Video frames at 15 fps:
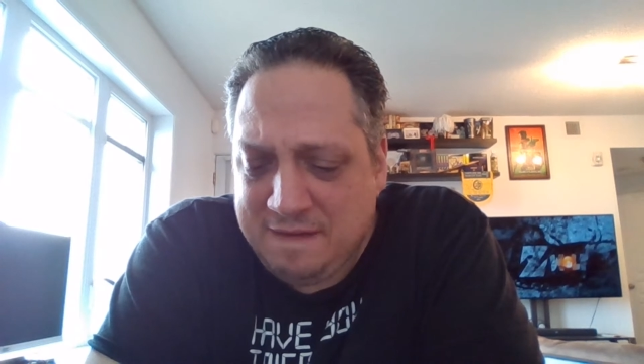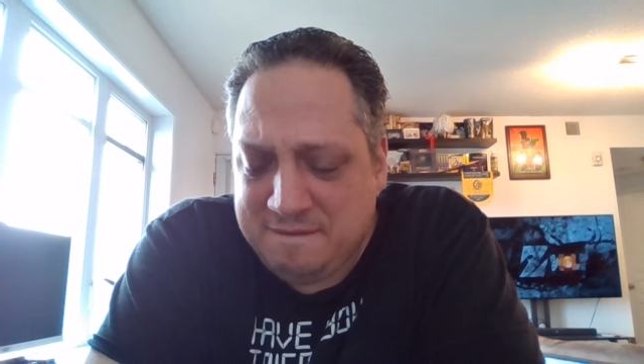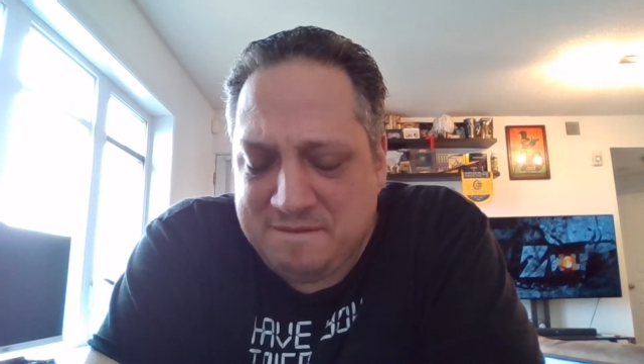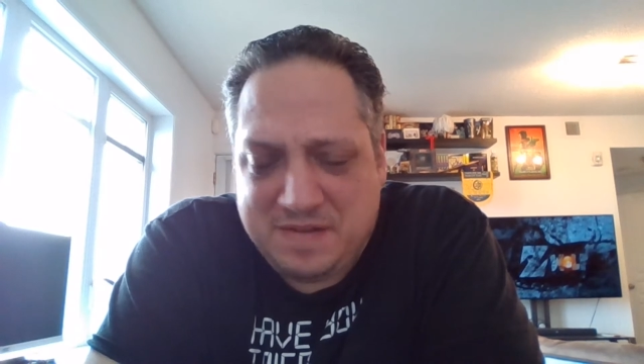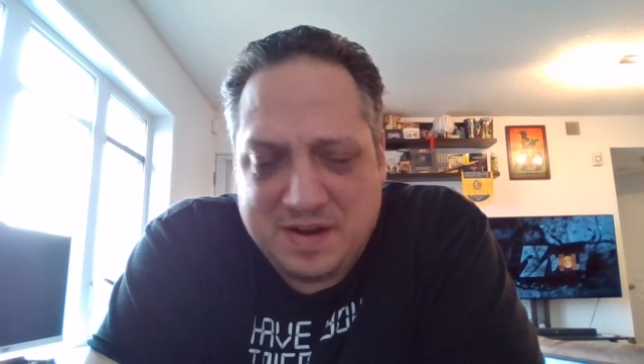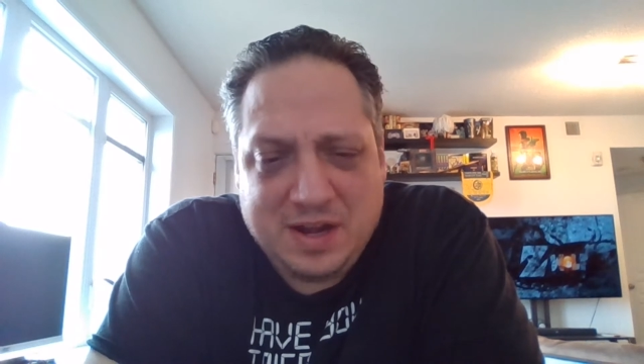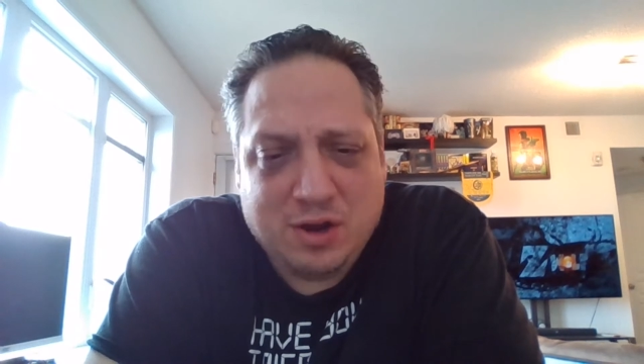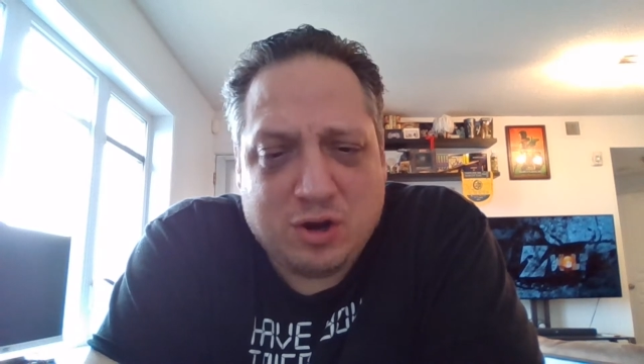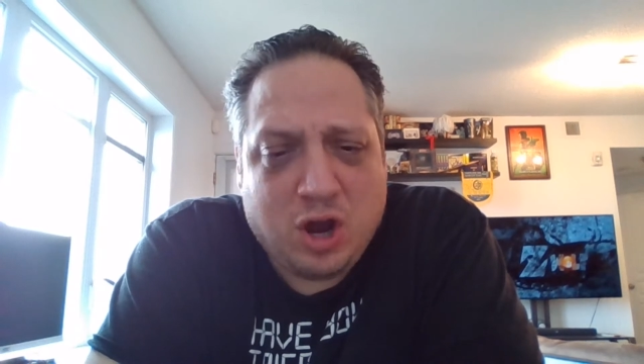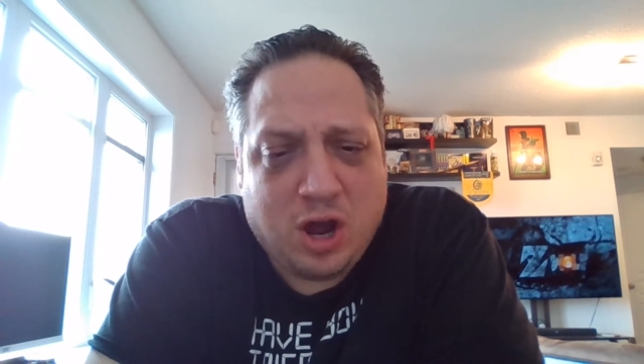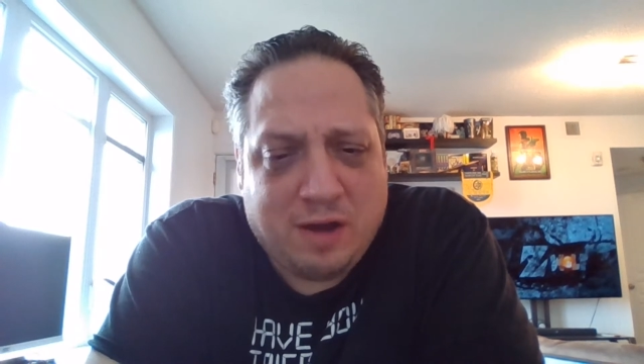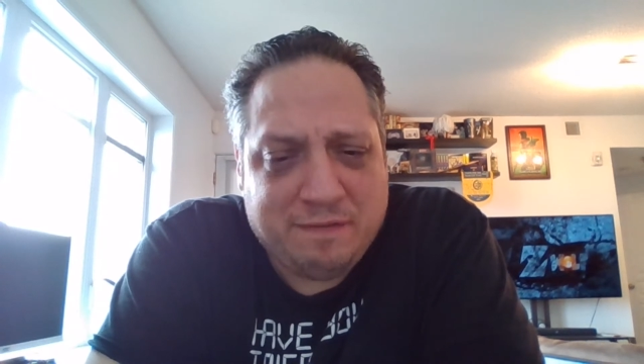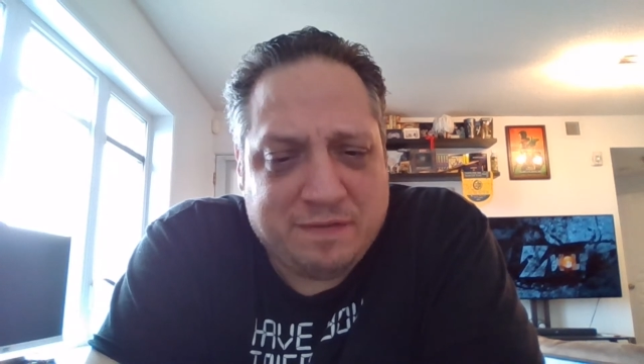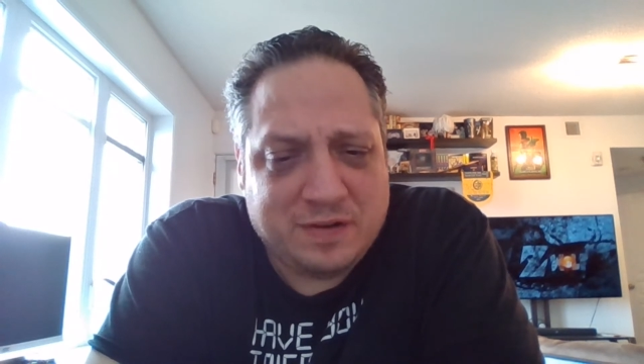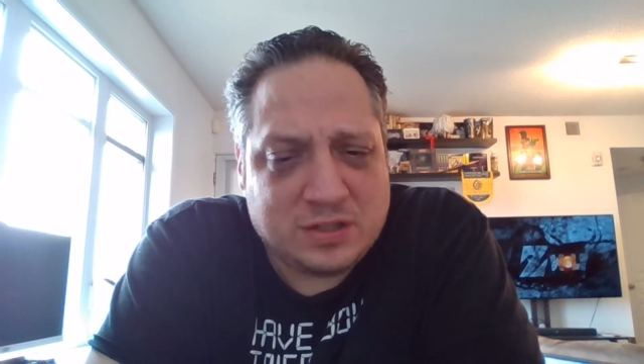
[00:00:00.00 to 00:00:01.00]
video
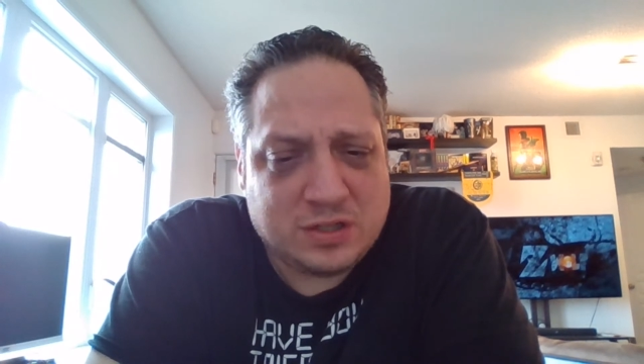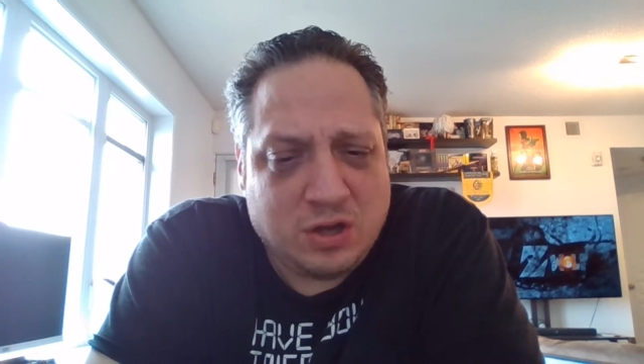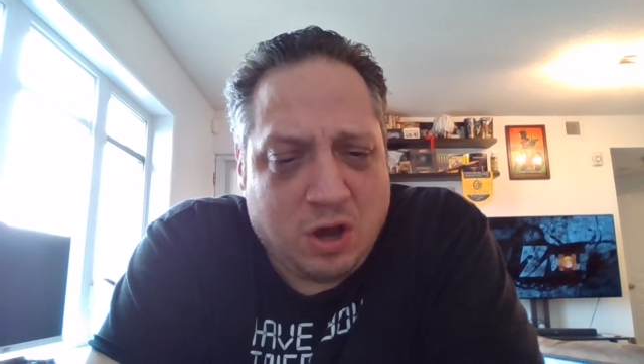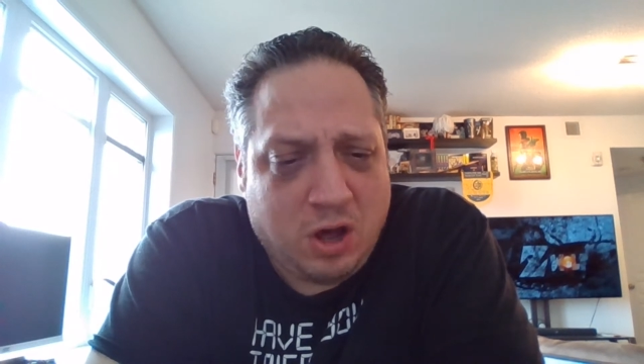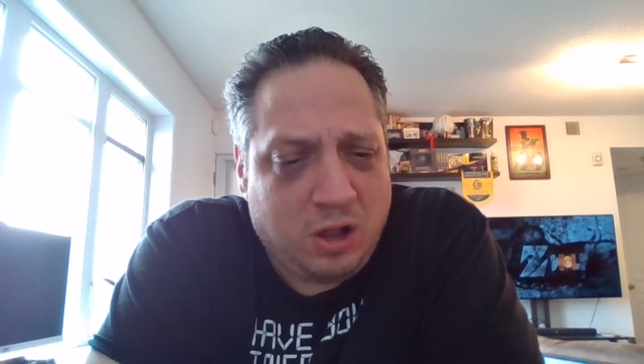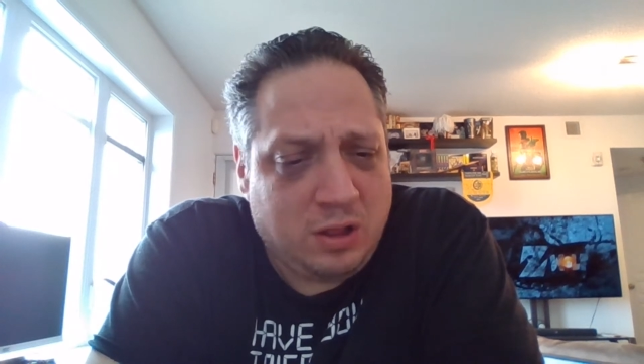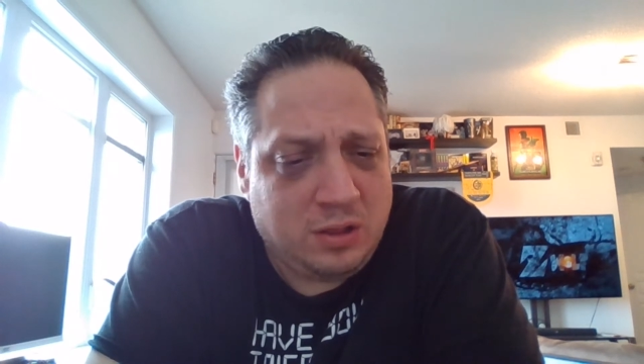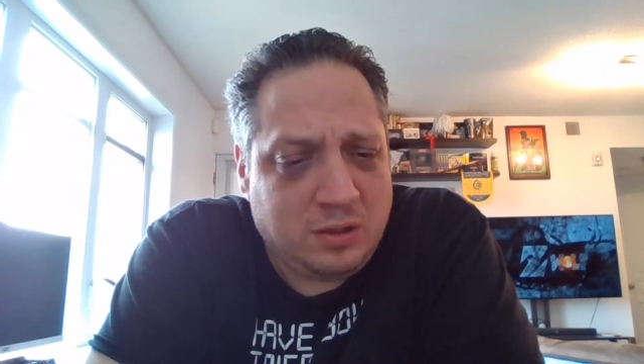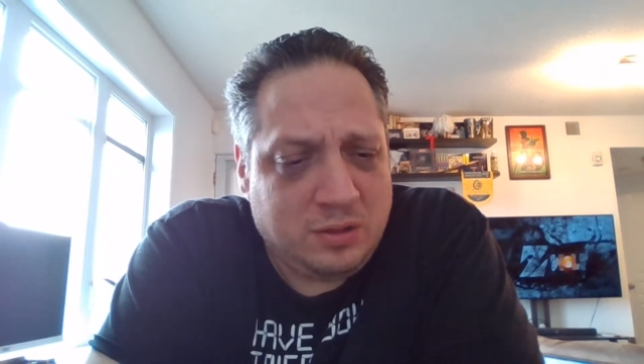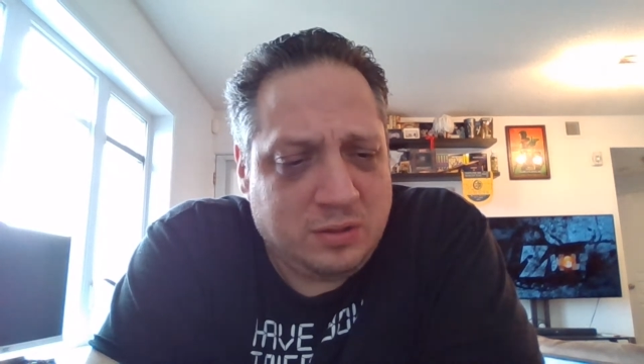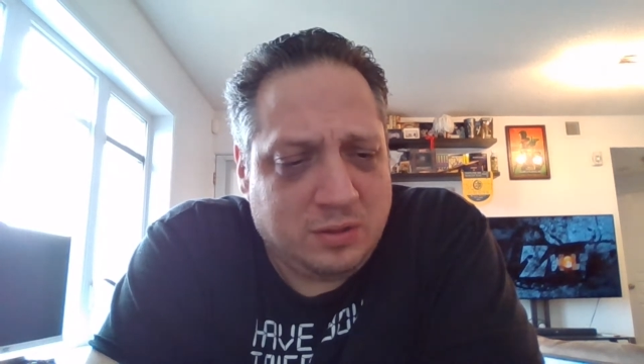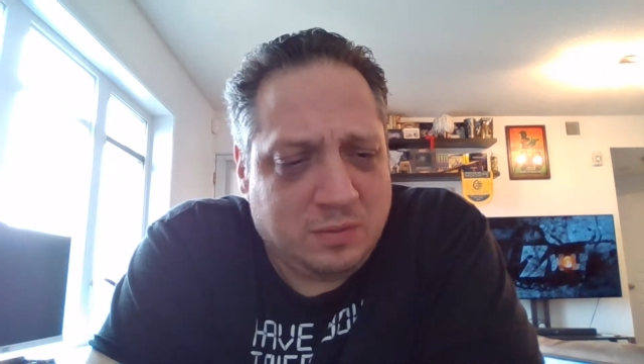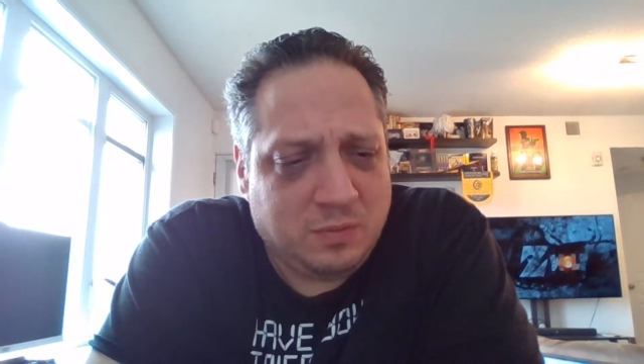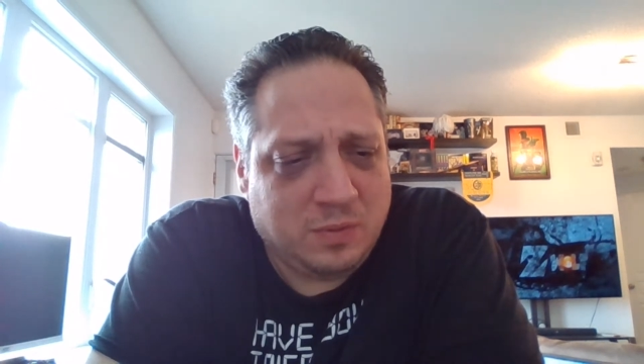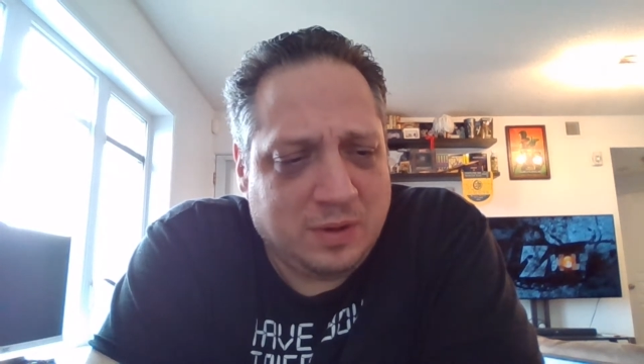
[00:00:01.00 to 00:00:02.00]
conference call
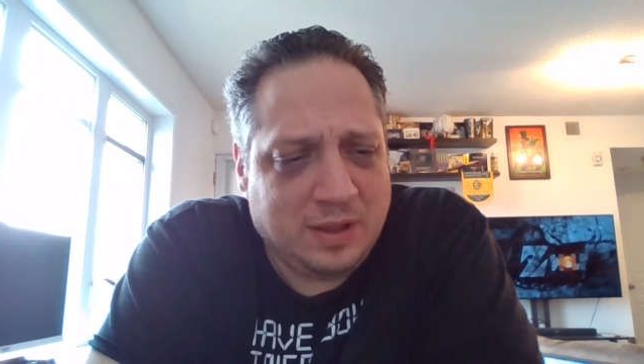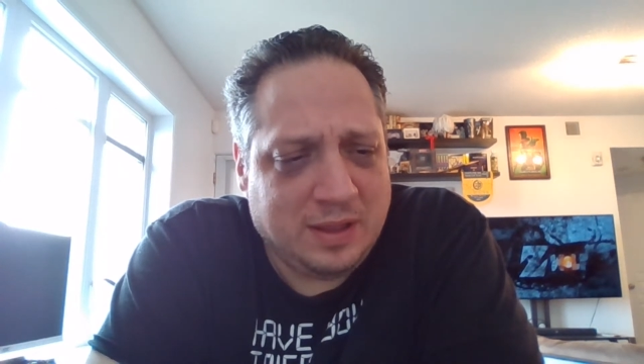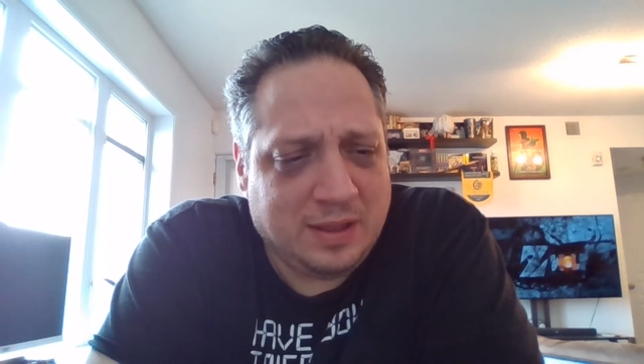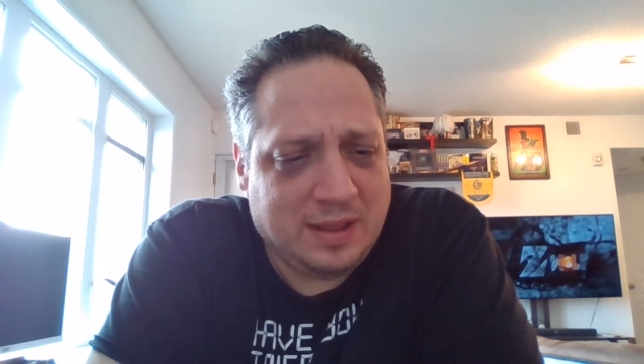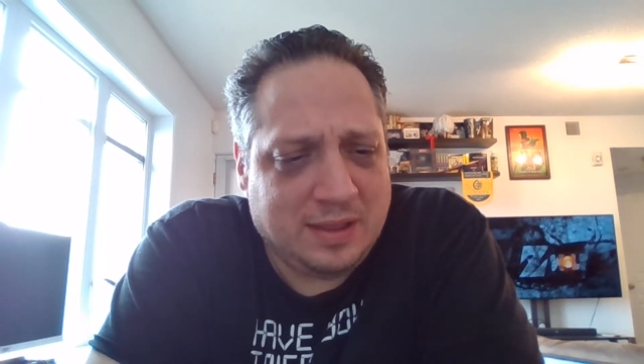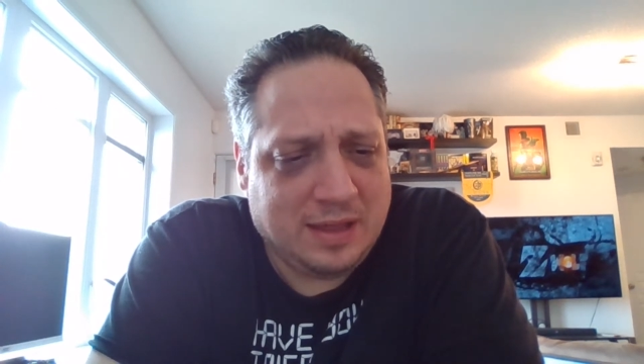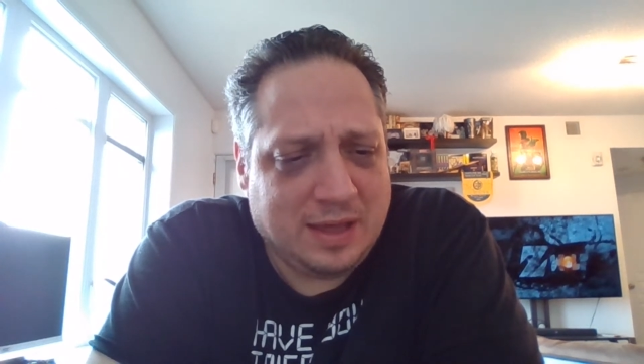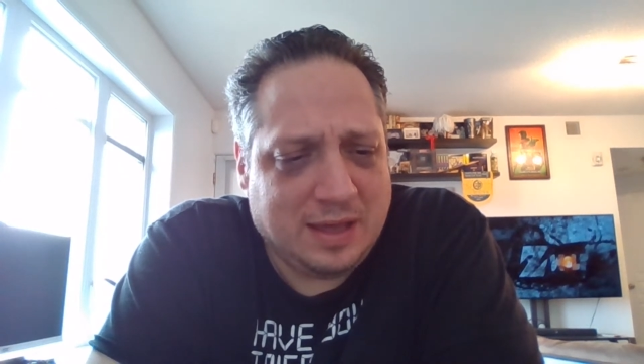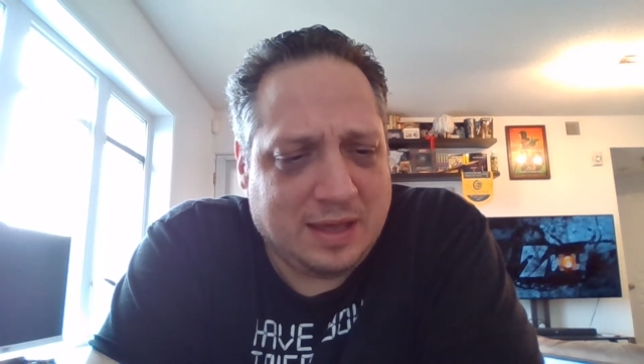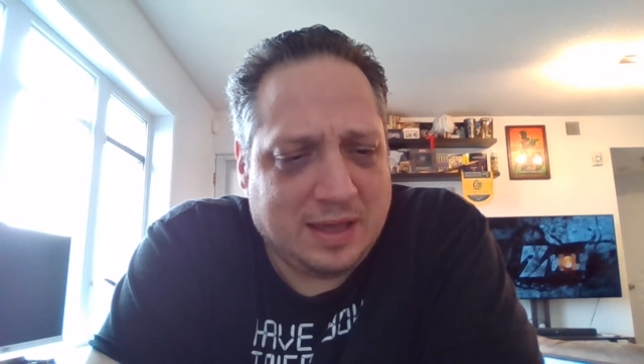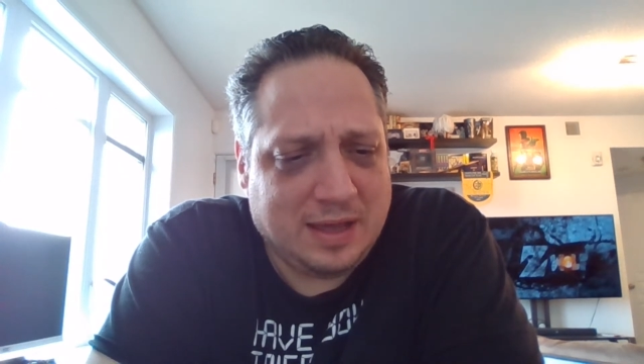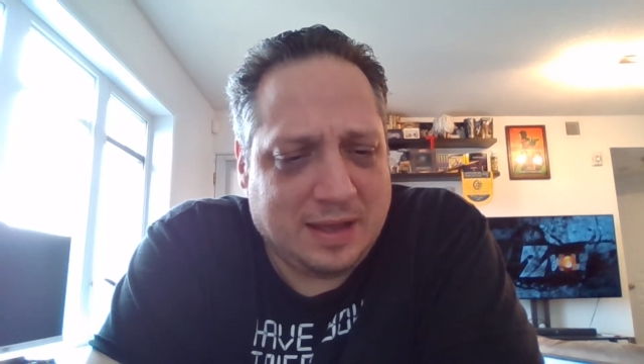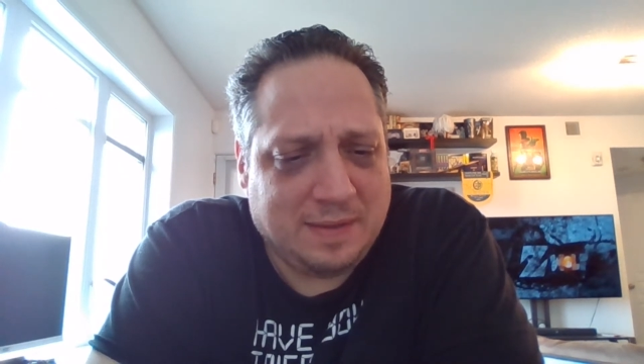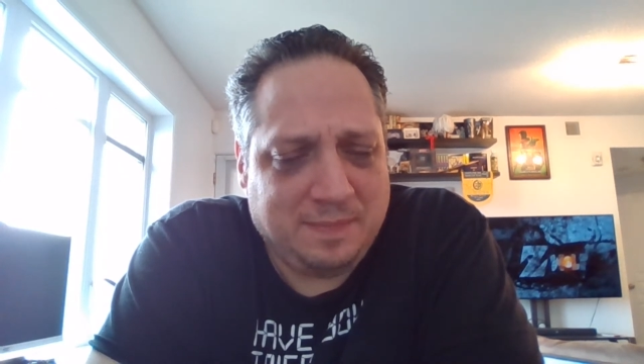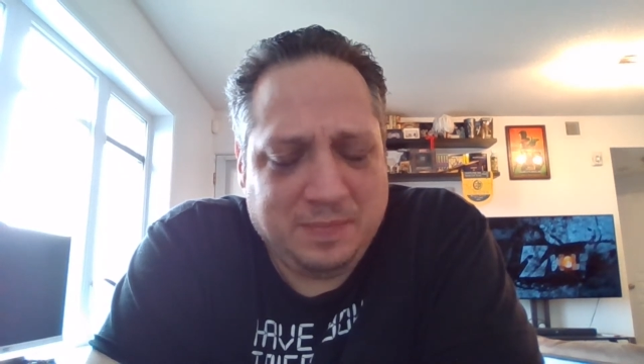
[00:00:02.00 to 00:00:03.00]
with
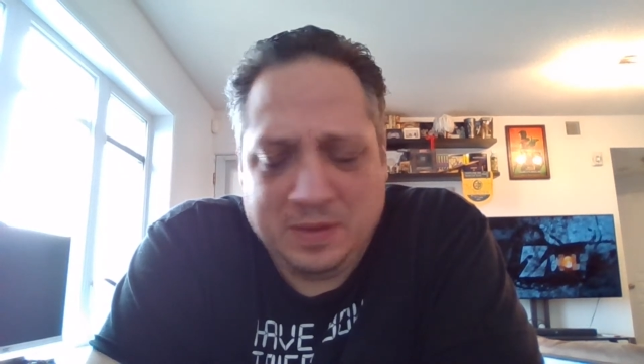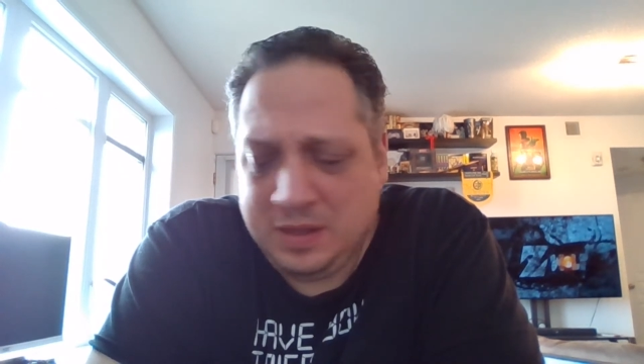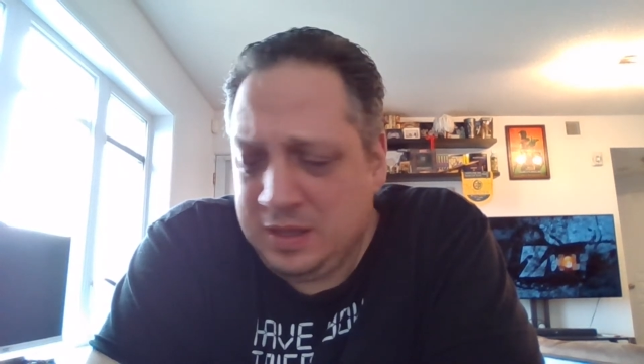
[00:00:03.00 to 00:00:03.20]
uh,